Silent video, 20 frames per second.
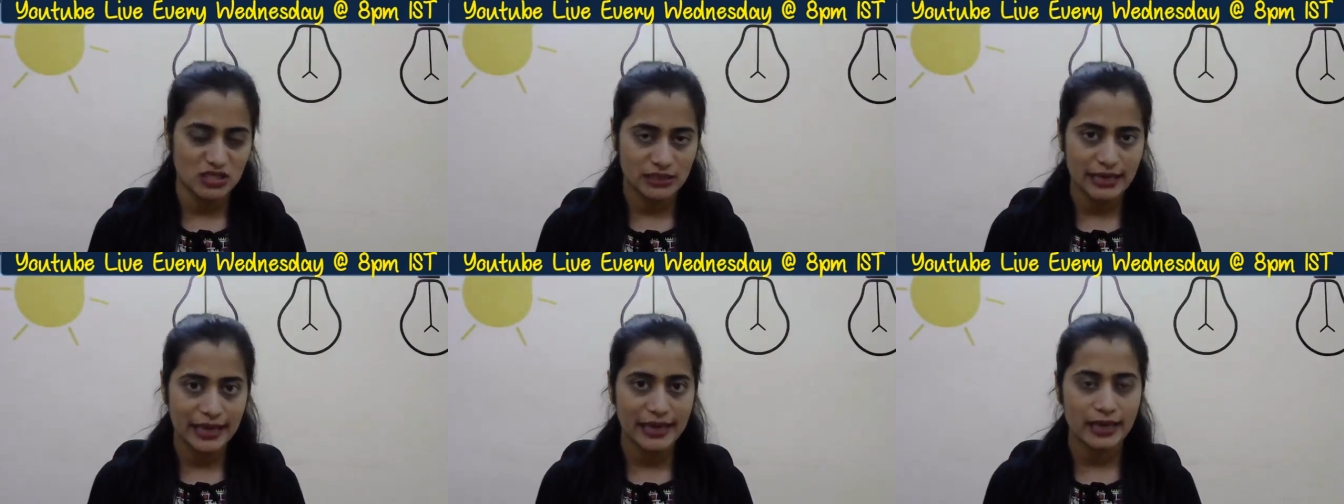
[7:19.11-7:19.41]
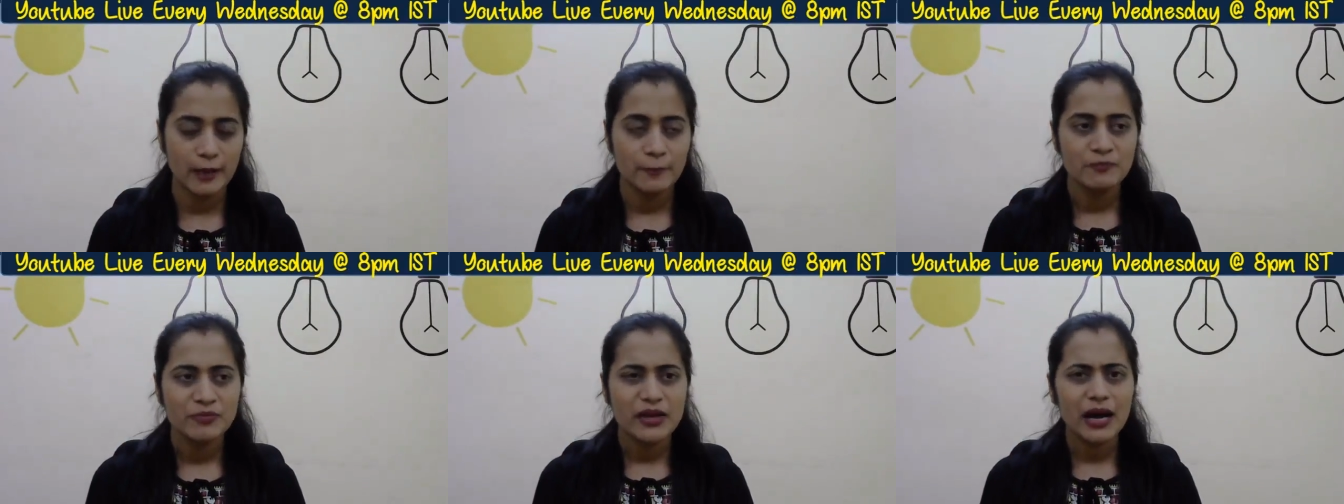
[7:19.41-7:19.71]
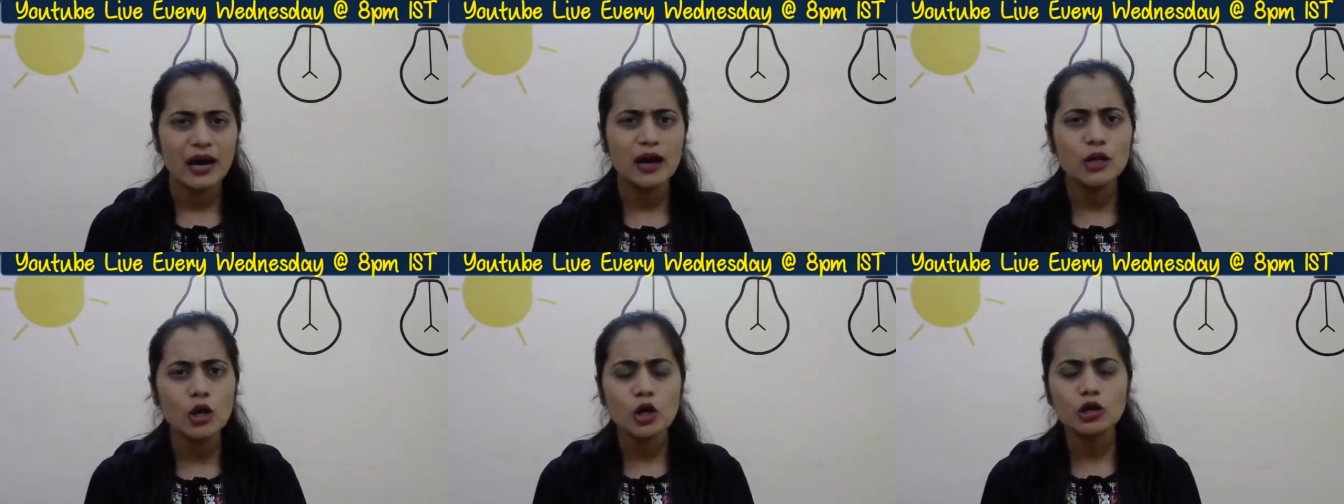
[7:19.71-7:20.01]
Like,
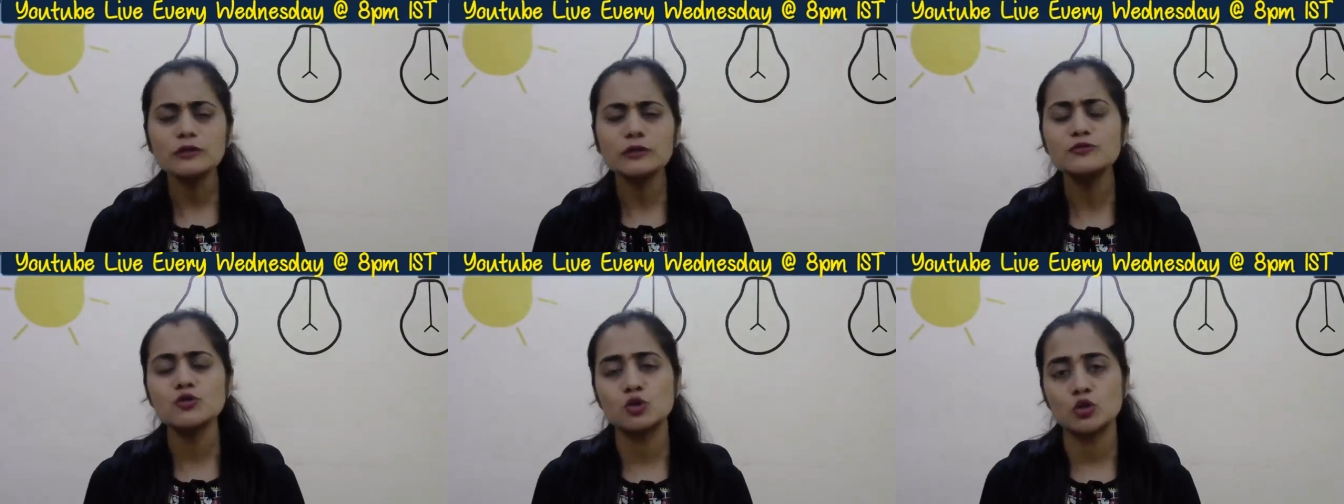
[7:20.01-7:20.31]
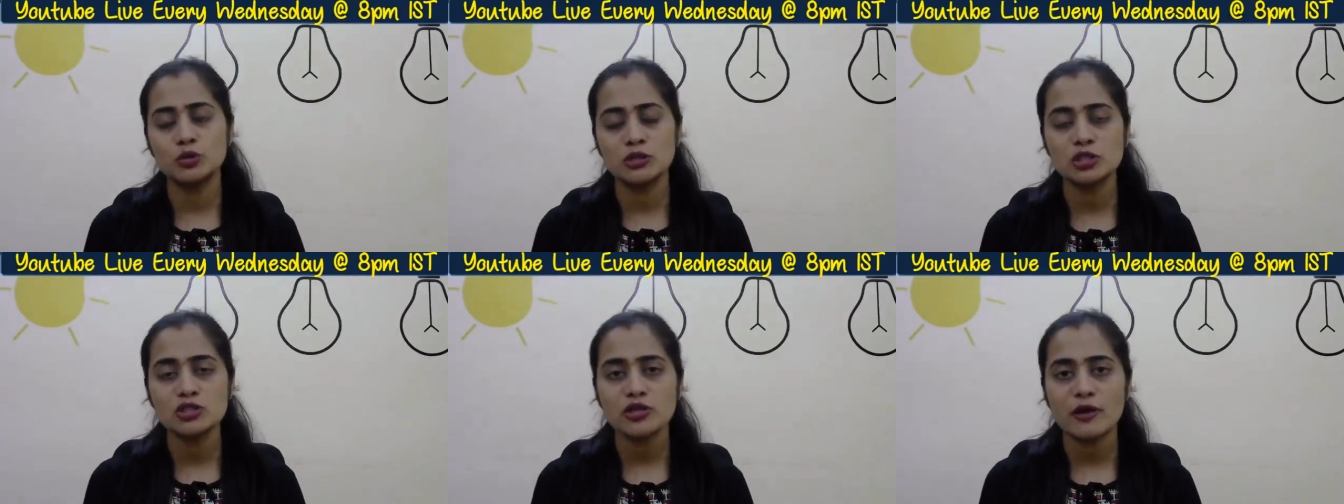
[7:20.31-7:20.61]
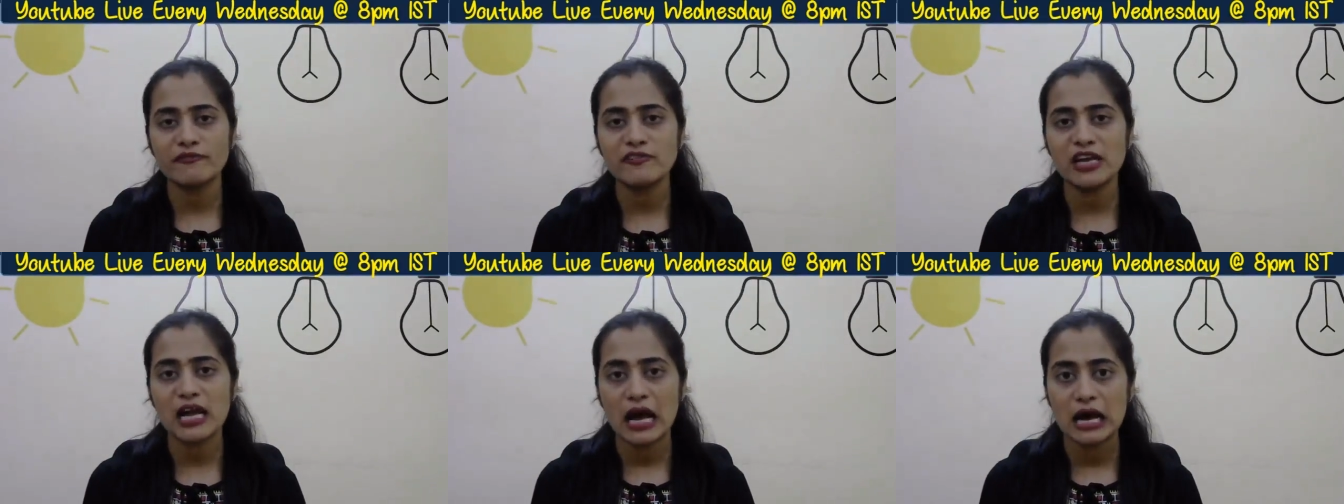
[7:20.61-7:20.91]
a lot of students
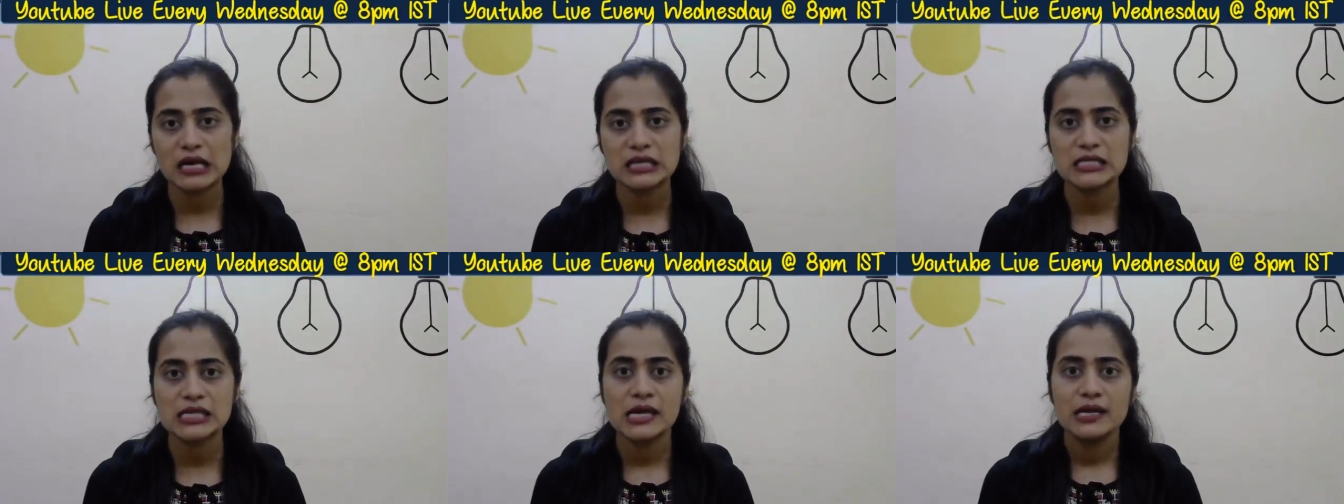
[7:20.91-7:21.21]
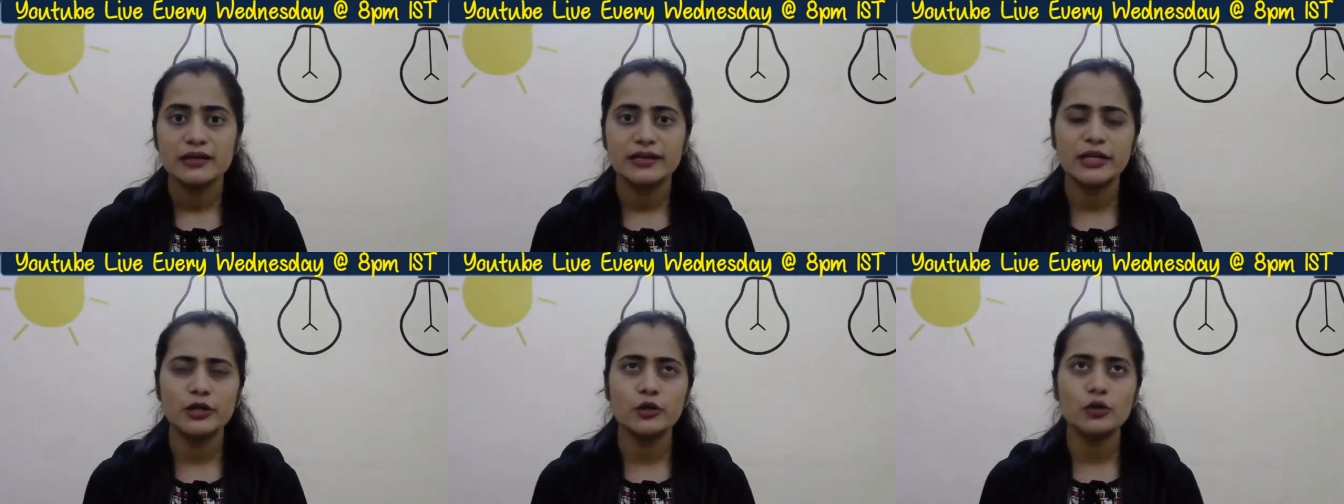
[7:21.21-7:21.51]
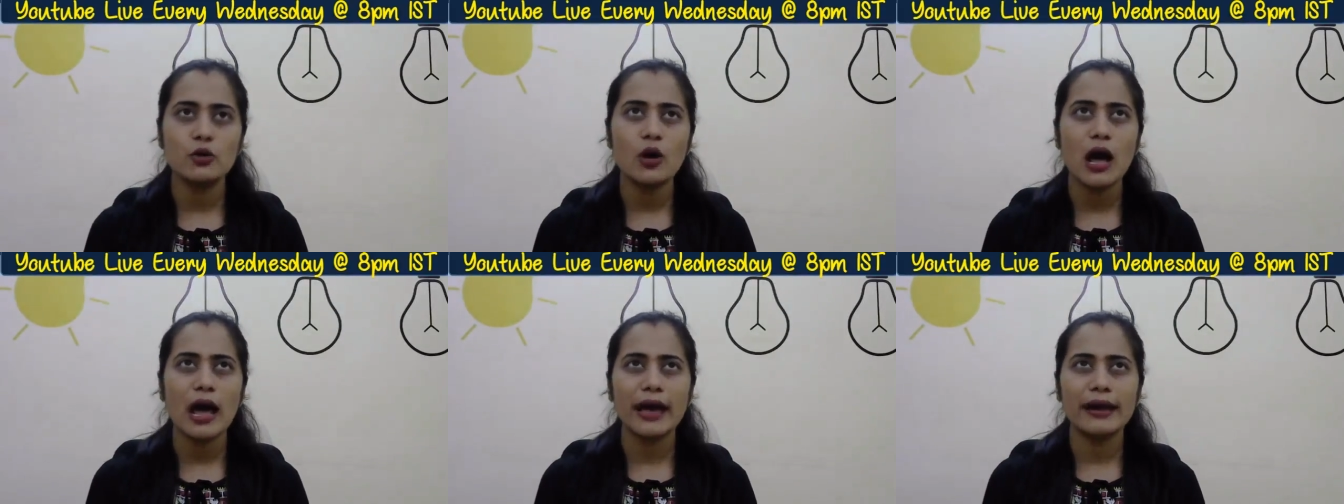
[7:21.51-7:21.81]
often ask that
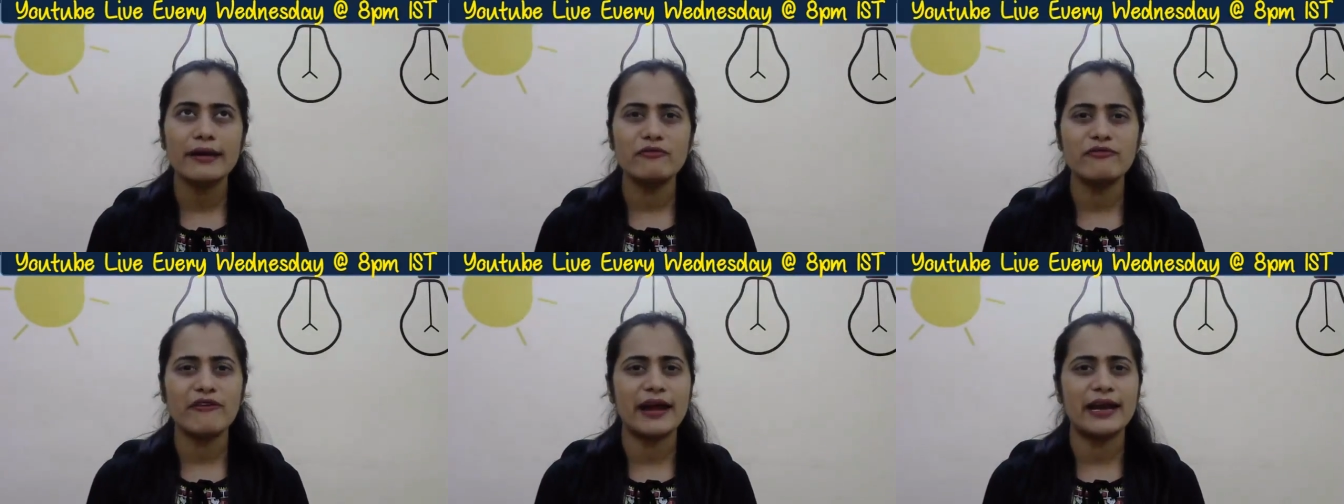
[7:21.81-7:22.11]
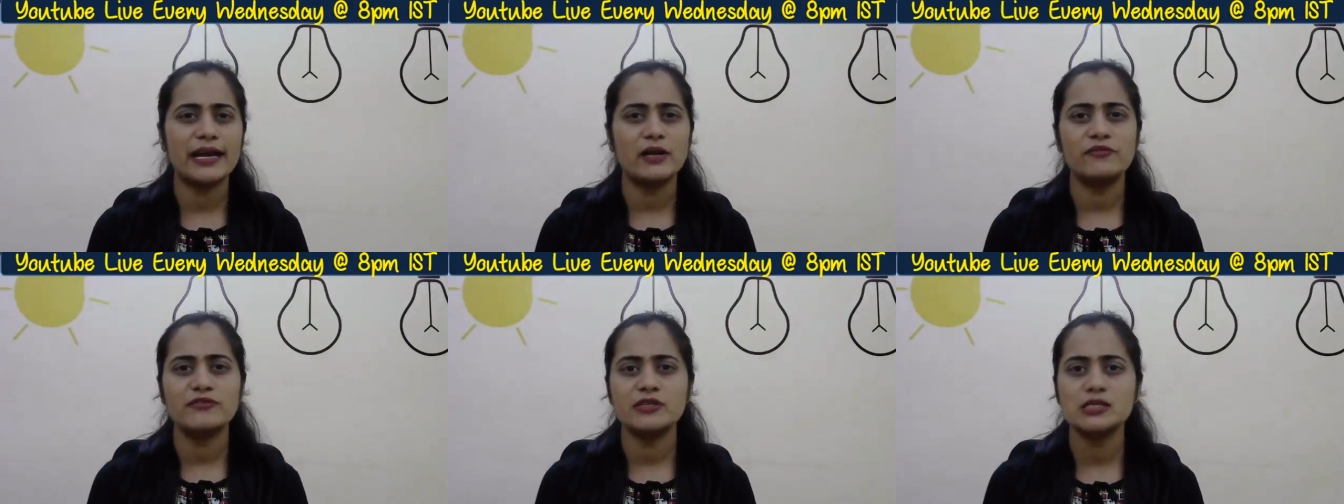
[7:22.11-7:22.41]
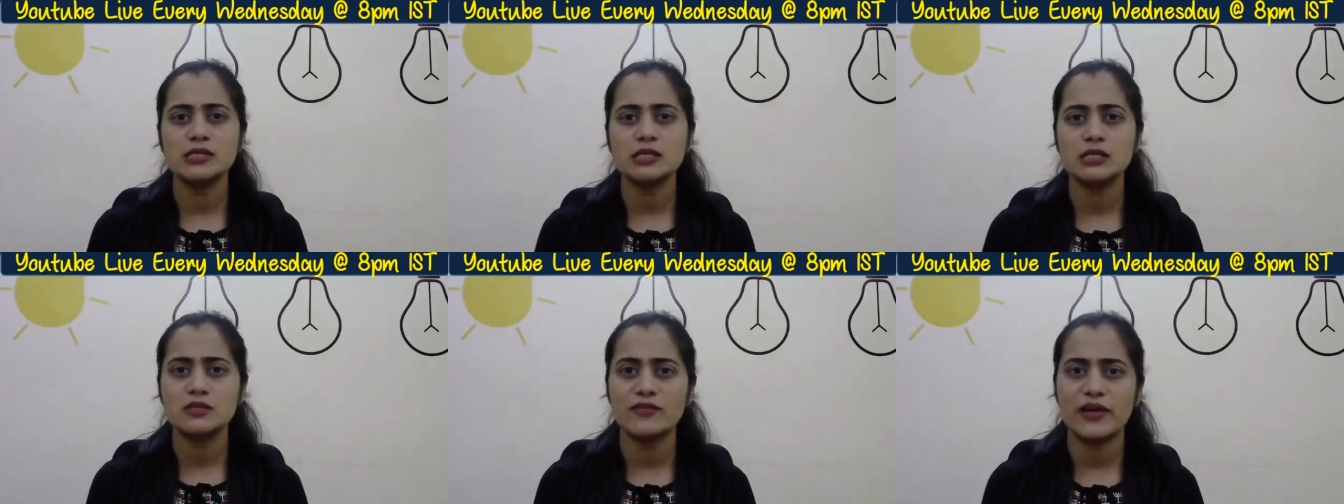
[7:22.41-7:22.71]
I find
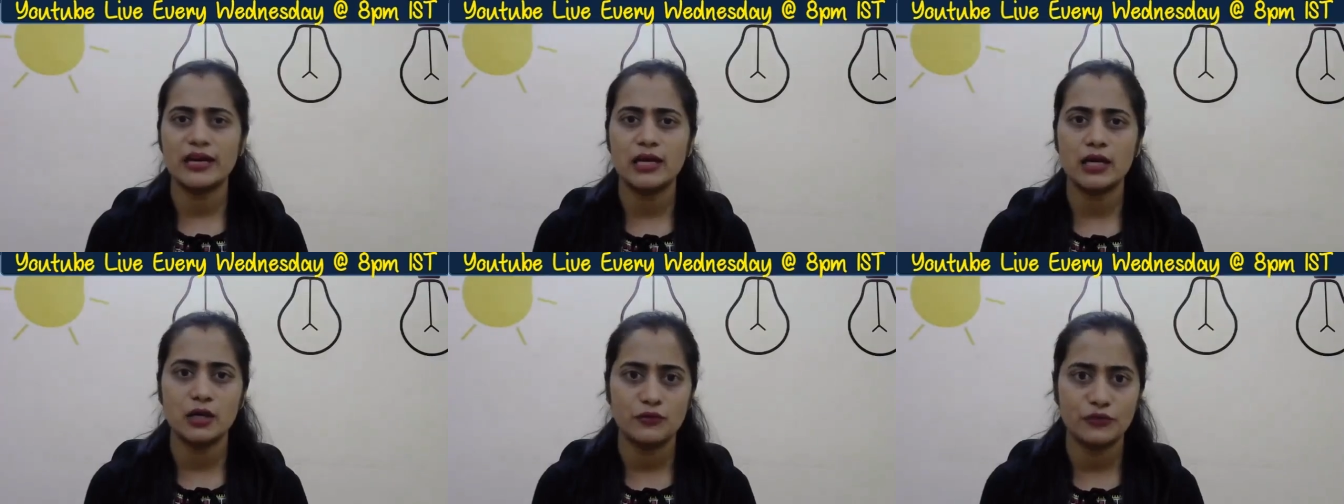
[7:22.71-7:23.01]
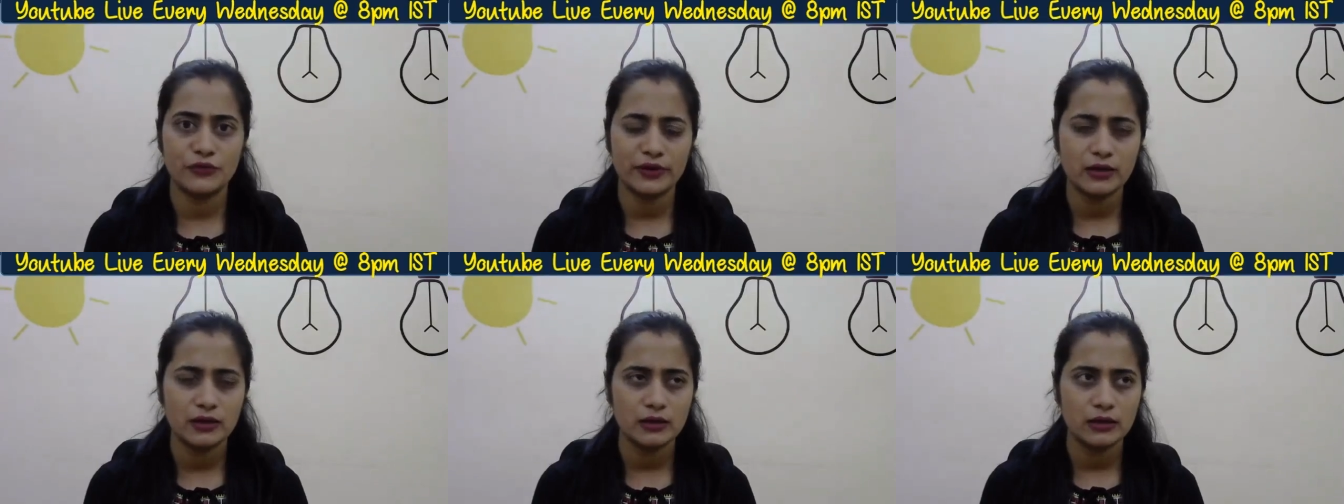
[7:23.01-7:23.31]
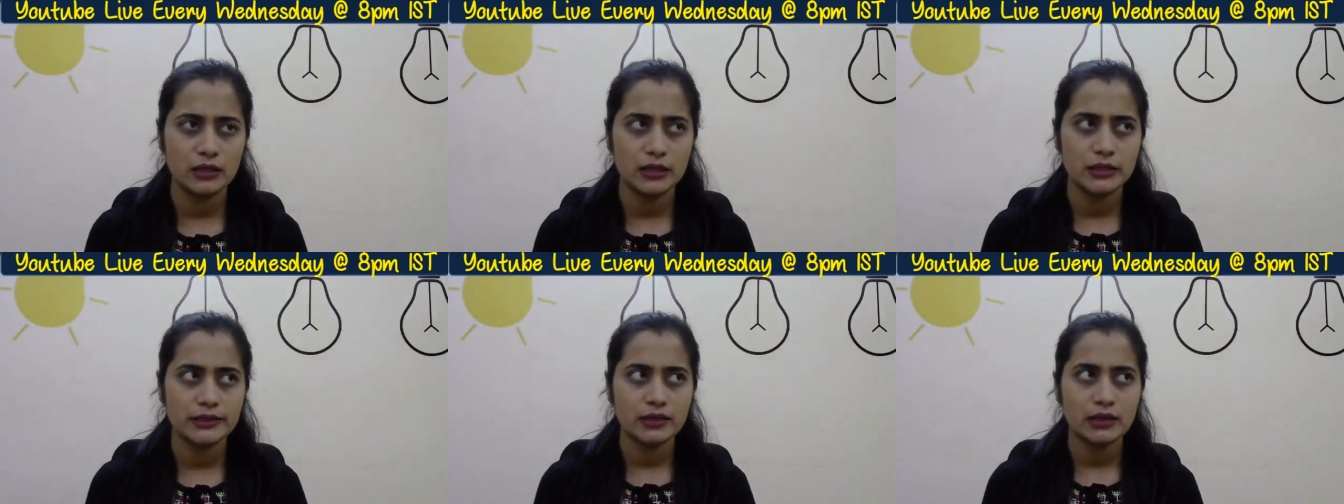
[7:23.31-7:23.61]
physics very difficult,